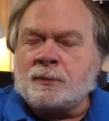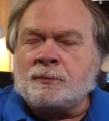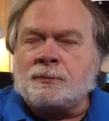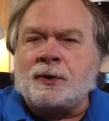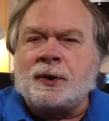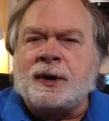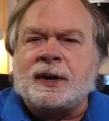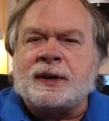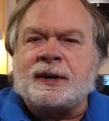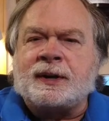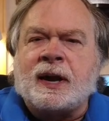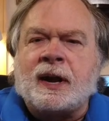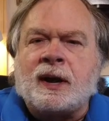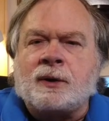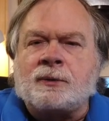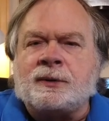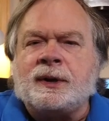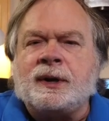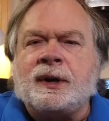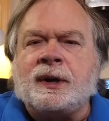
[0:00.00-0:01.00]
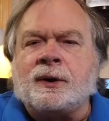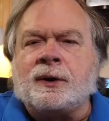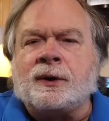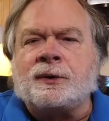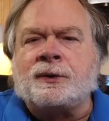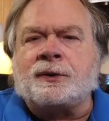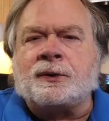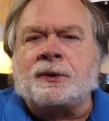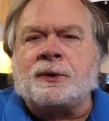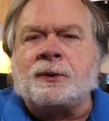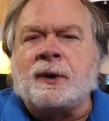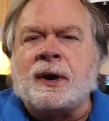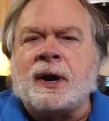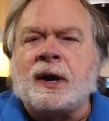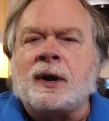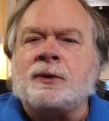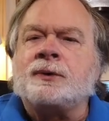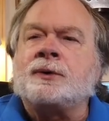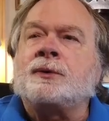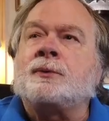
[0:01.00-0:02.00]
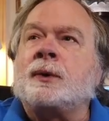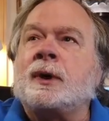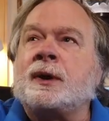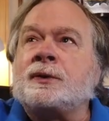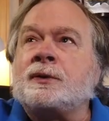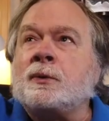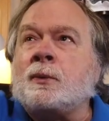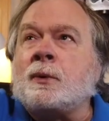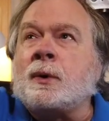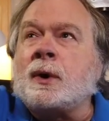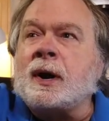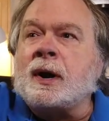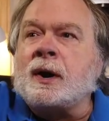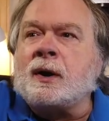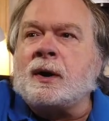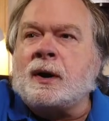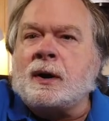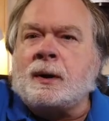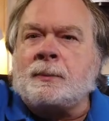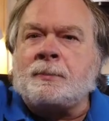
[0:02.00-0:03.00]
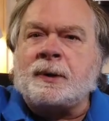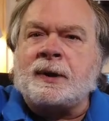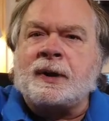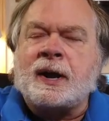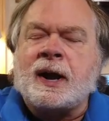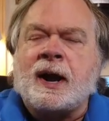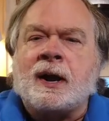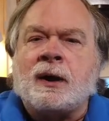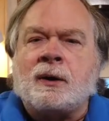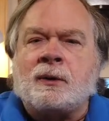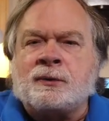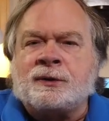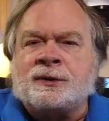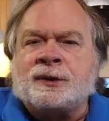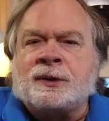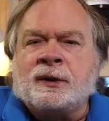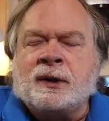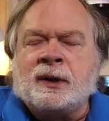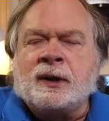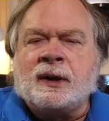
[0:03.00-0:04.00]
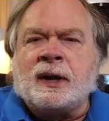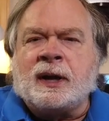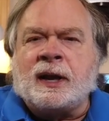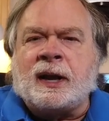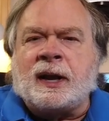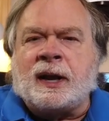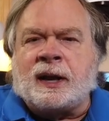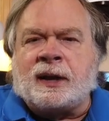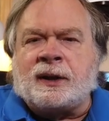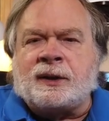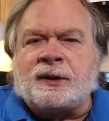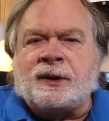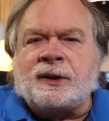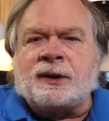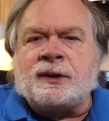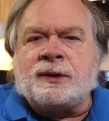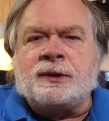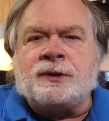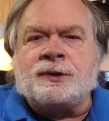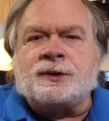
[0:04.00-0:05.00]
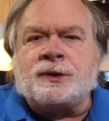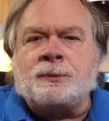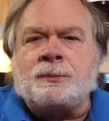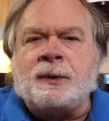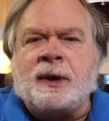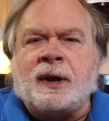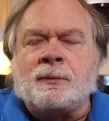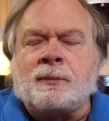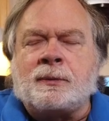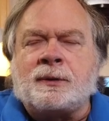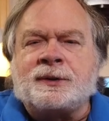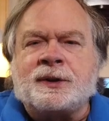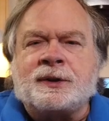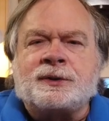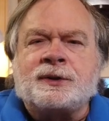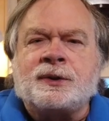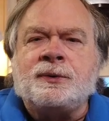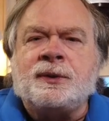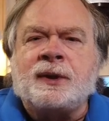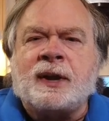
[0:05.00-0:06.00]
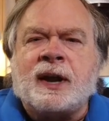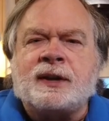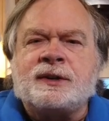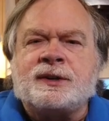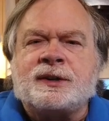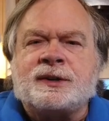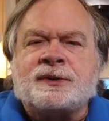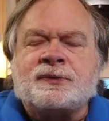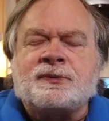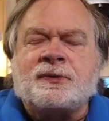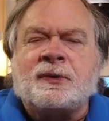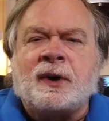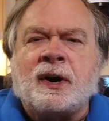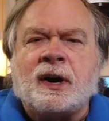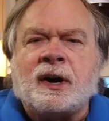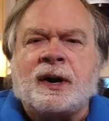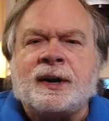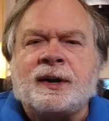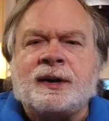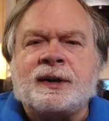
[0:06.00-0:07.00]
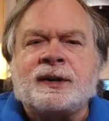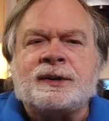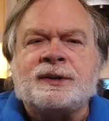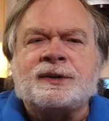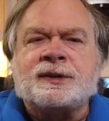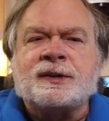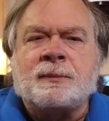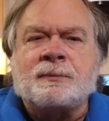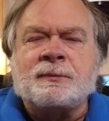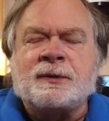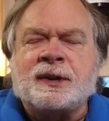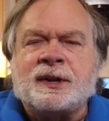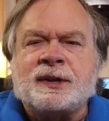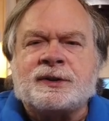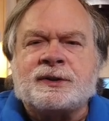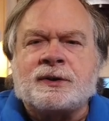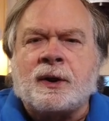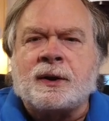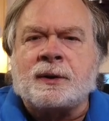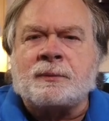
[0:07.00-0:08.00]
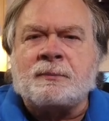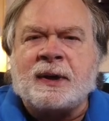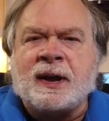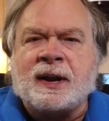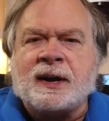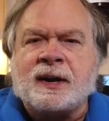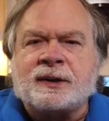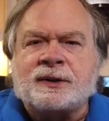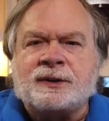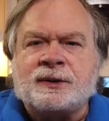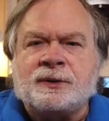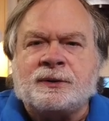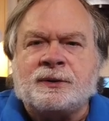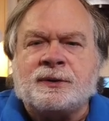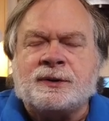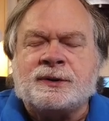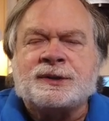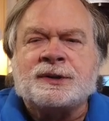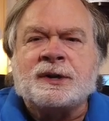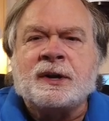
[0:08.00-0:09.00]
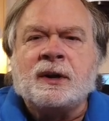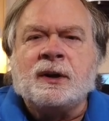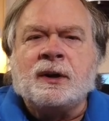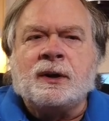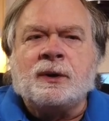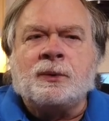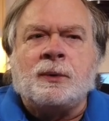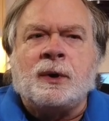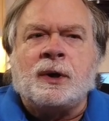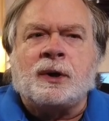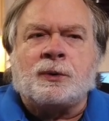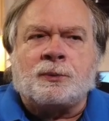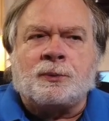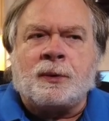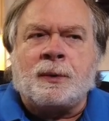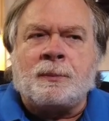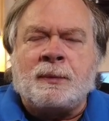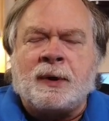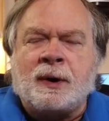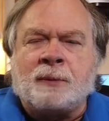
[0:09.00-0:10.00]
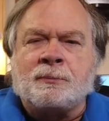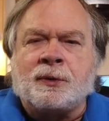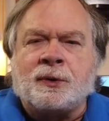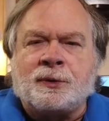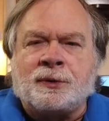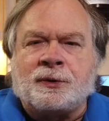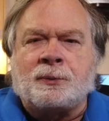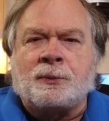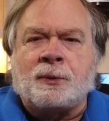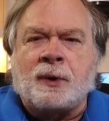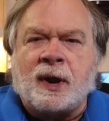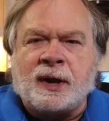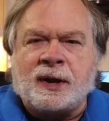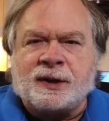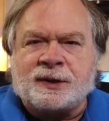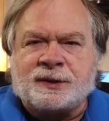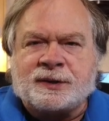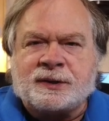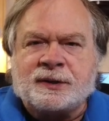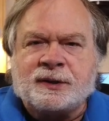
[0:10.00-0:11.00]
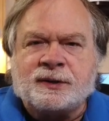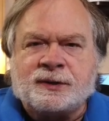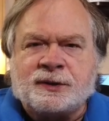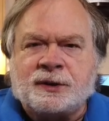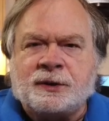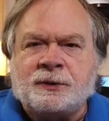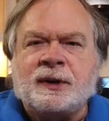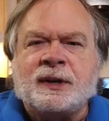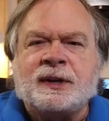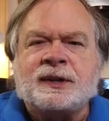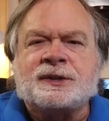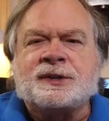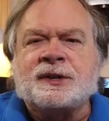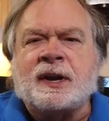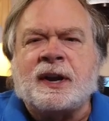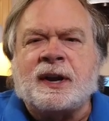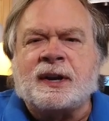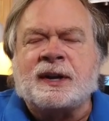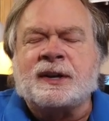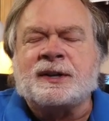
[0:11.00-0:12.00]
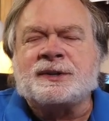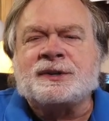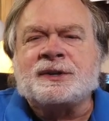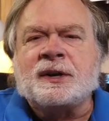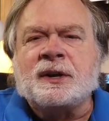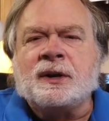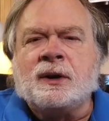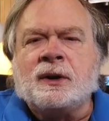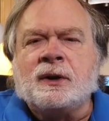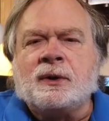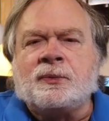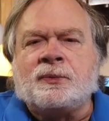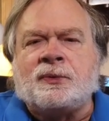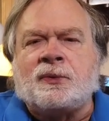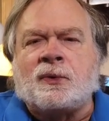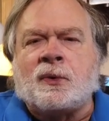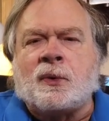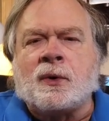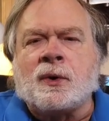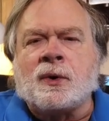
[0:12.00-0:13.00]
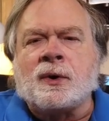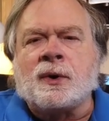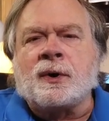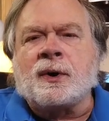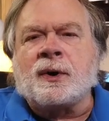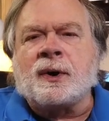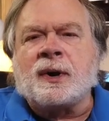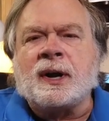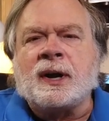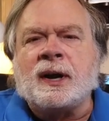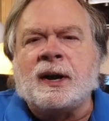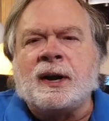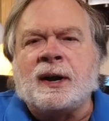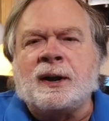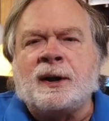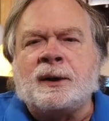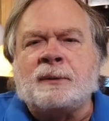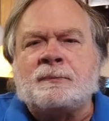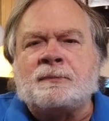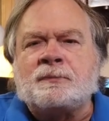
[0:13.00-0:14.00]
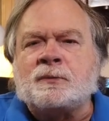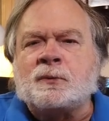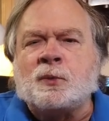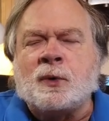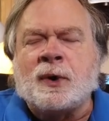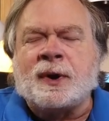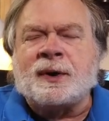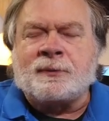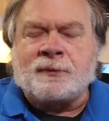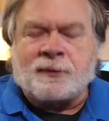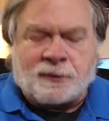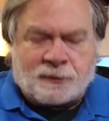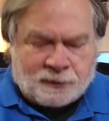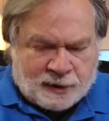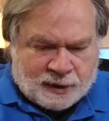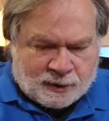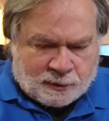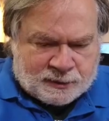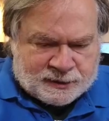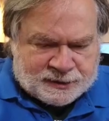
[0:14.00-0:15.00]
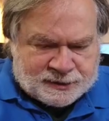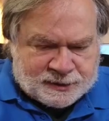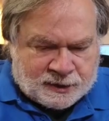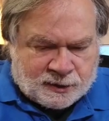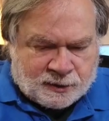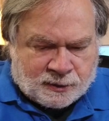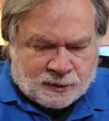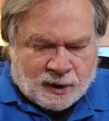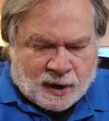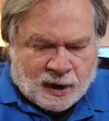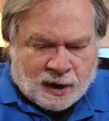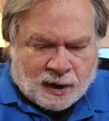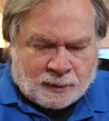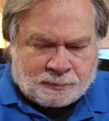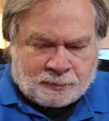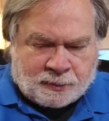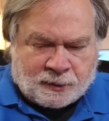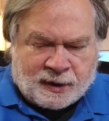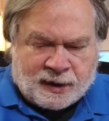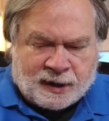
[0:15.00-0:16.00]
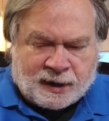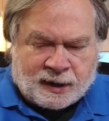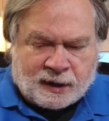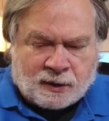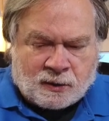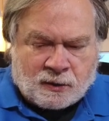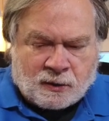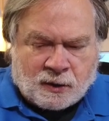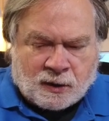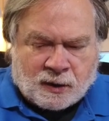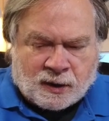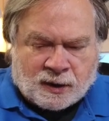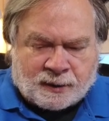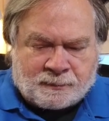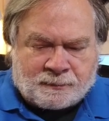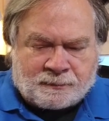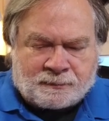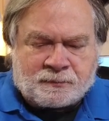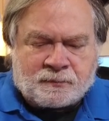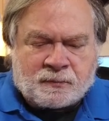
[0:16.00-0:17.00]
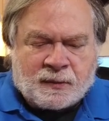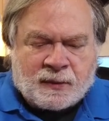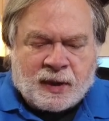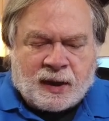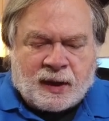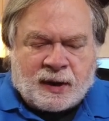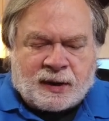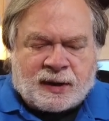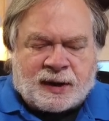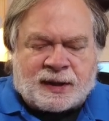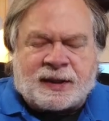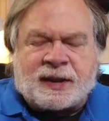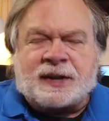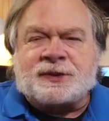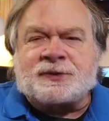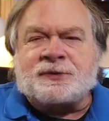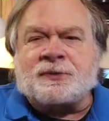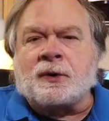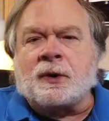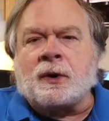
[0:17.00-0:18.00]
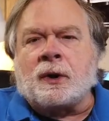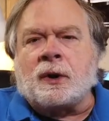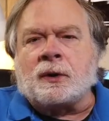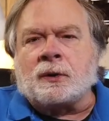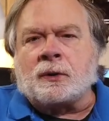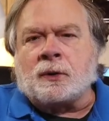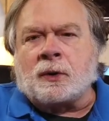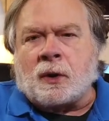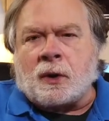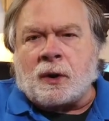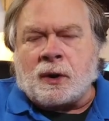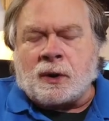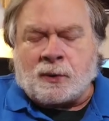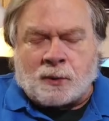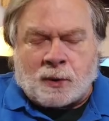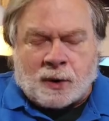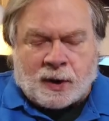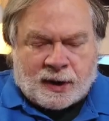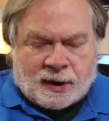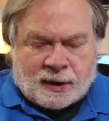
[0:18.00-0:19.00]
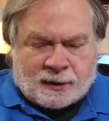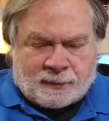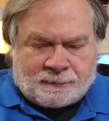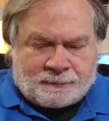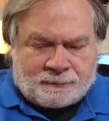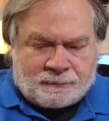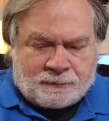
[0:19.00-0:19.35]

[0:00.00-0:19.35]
Put it down near the ground, run the wire up and out, and uh, you should be able to tune that just fine. And some of these automatic tuners will remember the right tuning settings for um, whatever frequency you're operating on. Now that's for a long wire.